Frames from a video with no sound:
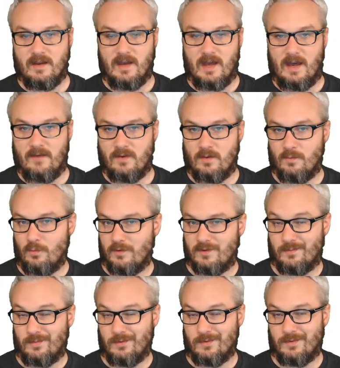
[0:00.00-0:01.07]
having
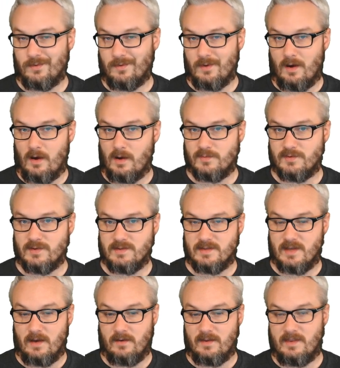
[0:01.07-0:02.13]
multiple options out,